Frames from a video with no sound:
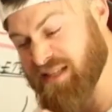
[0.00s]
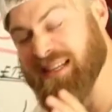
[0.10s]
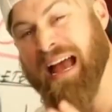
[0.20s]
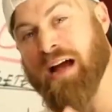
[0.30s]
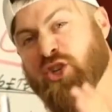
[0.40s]
is
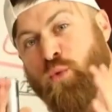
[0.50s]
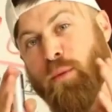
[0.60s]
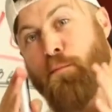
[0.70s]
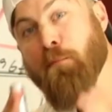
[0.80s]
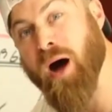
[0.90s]
the actual
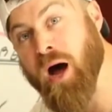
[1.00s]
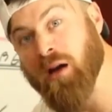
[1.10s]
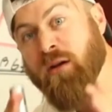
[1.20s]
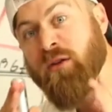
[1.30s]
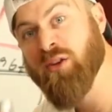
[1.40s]

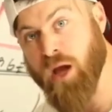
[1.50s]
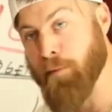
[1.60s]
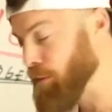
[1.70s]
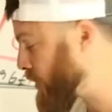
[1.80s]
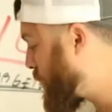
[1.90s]
model
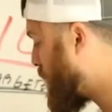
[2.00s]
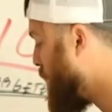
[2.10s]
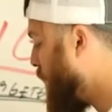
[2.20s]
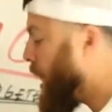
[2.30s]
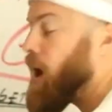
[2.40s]
number
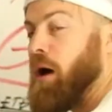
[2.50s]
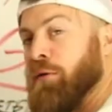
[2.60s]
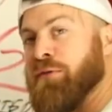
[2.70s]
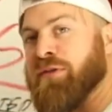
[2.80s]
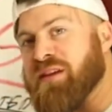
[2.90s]

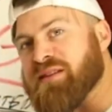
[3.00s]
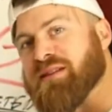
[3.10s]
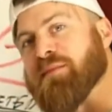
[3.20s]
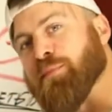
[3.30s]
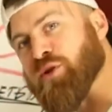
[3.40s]
of
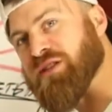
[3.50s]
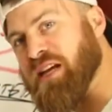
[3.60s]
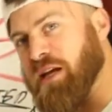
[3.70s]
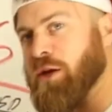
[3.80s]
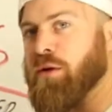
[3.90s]
this
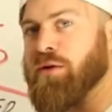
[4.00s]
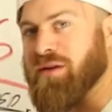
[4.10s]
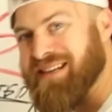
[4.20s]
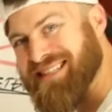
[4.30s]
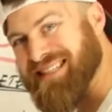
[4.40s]
particular
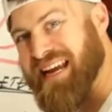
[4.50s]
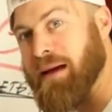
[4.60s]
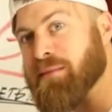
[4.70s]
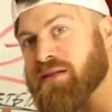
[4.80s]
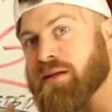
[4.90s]

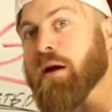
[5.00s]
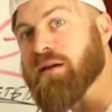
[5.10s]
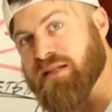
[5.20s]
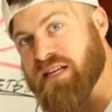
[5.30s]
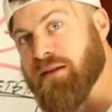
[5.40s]

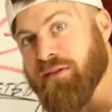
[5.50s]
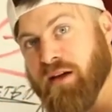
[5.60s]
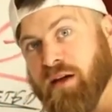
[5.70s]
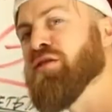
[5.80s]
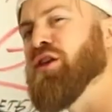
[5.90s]
Samsung
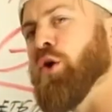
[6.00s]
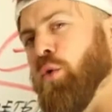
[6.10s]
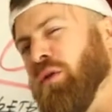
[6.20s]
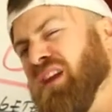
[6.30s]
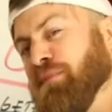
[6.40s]
TV. The only